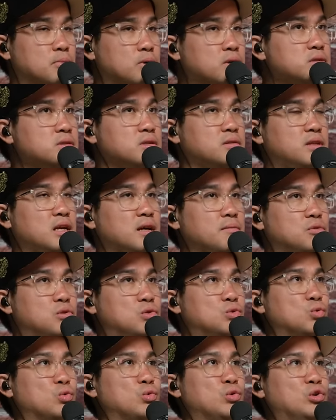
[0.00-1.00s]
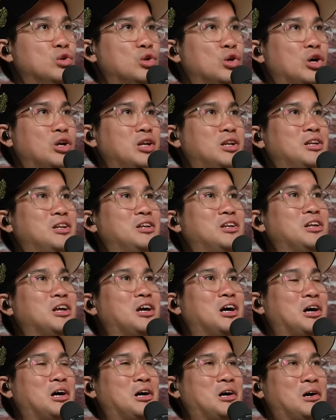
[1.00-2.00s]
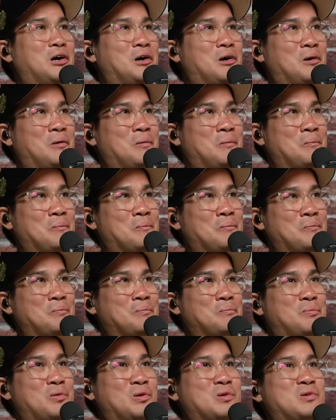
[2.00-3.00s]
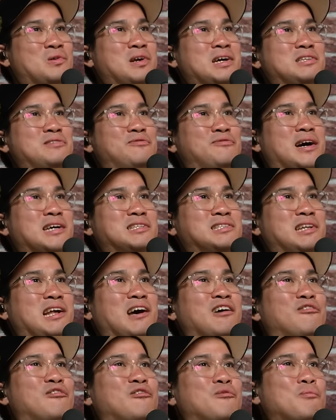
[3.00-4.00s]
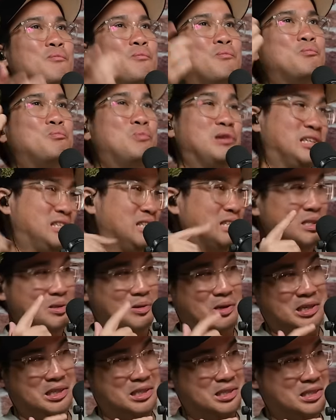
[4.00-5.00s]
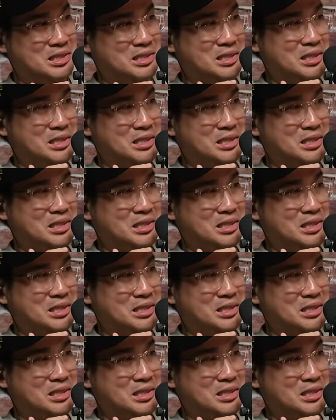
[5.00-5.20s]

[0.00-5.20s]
most of them do not Um, progress fast enough business-wise.